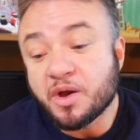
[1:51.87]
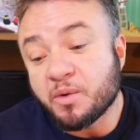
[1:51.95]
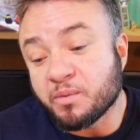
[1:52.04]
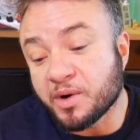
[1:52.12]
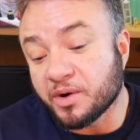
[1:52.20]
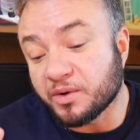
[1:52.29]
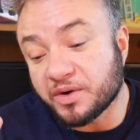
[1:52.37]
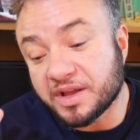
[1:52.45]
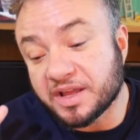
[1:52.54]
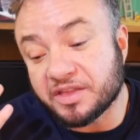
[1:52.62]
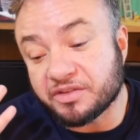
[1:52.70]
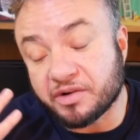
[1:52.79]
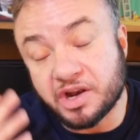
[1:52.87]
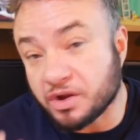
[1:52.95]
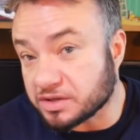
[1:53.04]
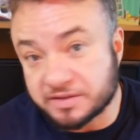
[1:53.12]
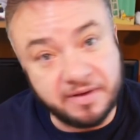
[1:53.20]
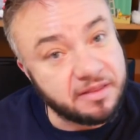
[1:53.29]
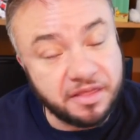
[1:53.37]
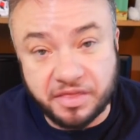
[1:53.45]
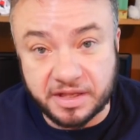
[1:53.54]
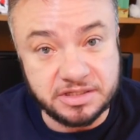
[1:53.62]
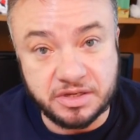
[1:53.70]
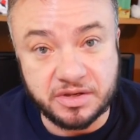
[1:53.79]
Well, there are lots of other
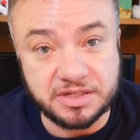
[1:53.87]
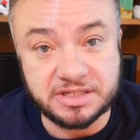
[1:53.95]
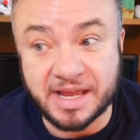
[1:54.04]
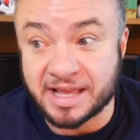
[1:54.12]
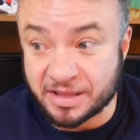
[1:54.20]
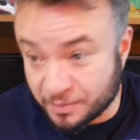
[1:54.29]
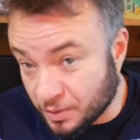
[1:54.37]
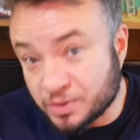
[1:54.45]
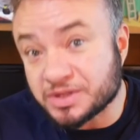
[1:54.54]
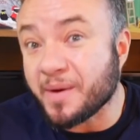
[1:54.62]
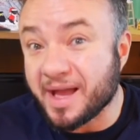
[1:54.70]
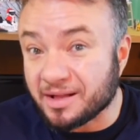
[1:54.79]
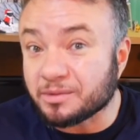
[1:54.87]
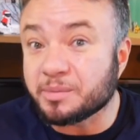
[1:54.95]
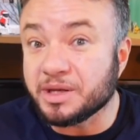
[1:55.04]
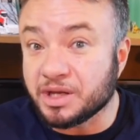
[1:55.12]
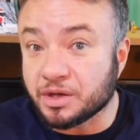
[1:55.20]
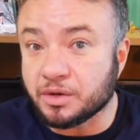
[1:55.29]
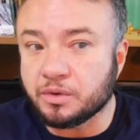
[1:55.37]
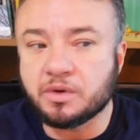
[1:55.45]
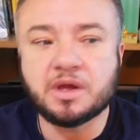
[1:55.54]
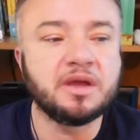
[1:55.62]
things you can take that will also help you.